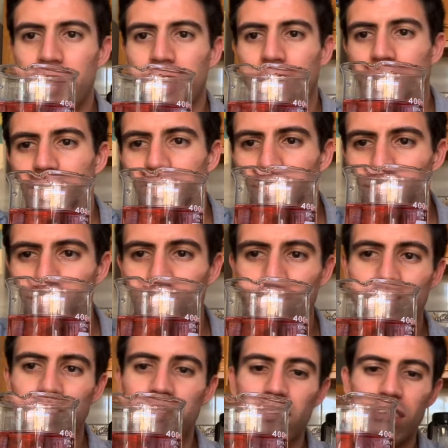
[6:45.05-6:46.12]
And as you can see,
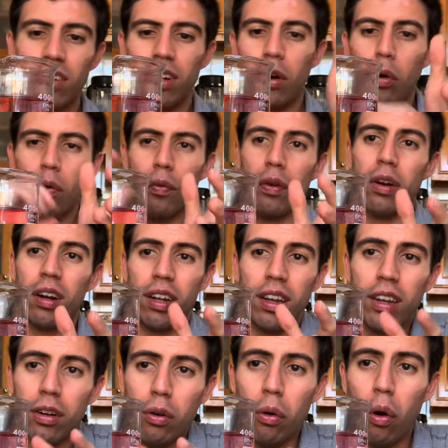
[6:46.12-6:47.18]
this took a
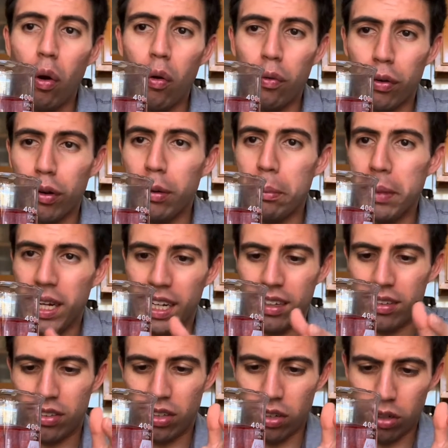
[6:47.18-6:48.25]
little over a minute,
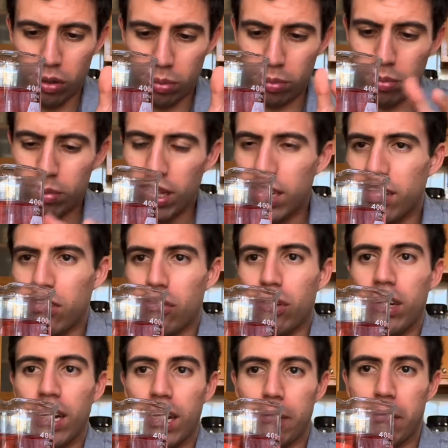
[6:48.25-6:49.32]
so that's actually
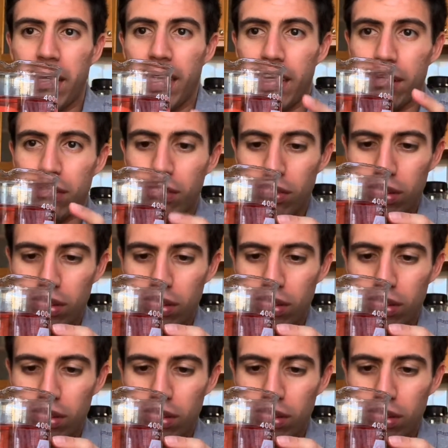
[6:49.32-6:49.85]
not bad